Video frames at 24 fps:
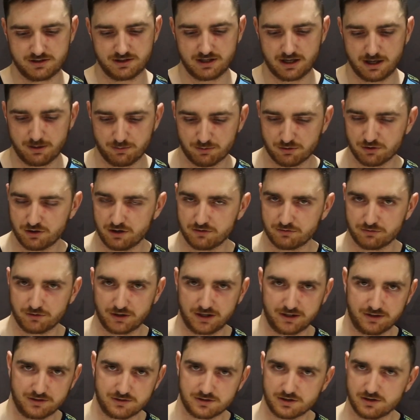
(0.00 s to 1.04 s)
taper off
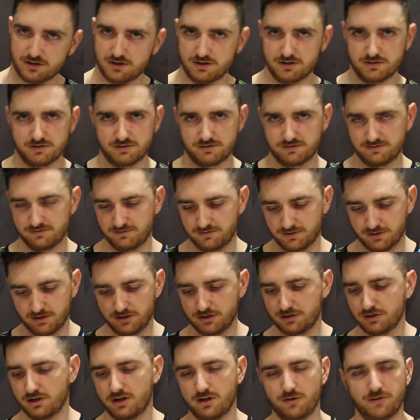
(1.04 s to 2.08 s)
around the toes, very
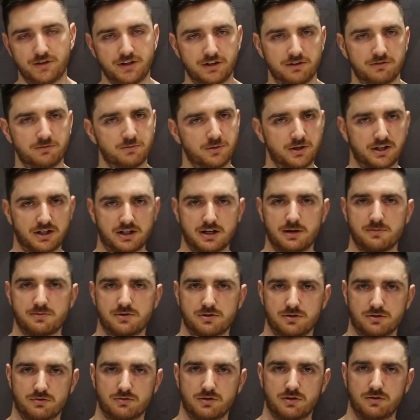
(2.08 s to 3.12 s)
dialed in when it comes
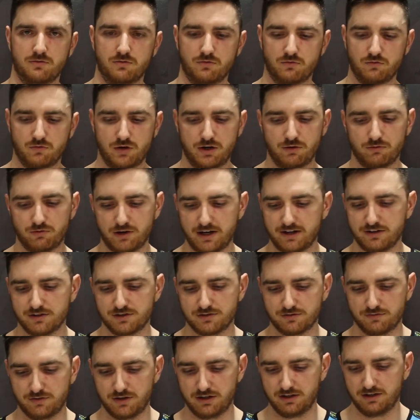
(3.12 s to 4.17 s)
to the
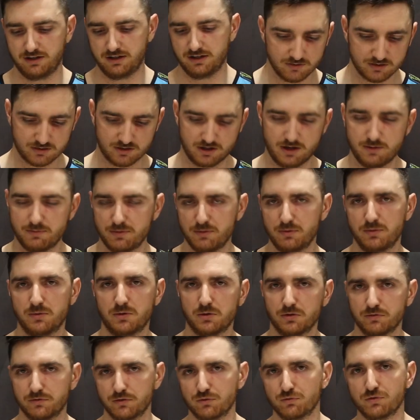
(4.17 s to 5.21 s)
runner's fit. Slightly bit
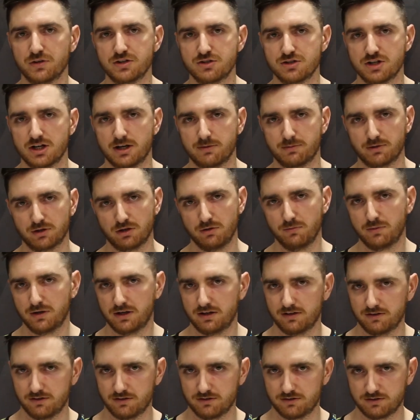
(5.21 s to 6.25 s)
more of a rigid upper
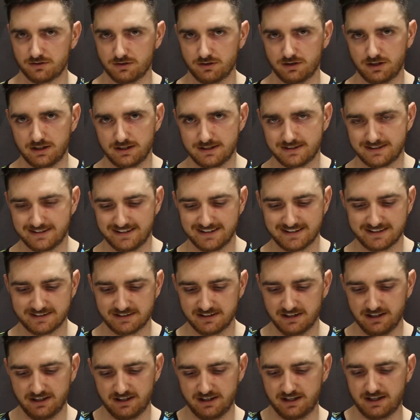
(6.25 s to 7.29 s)
compared to the 36.
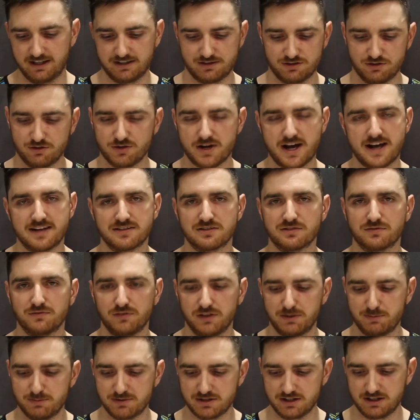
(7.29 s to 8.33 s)
It's not as
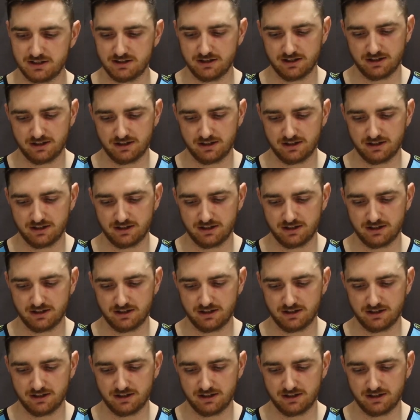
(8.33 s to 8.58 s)
flimsy.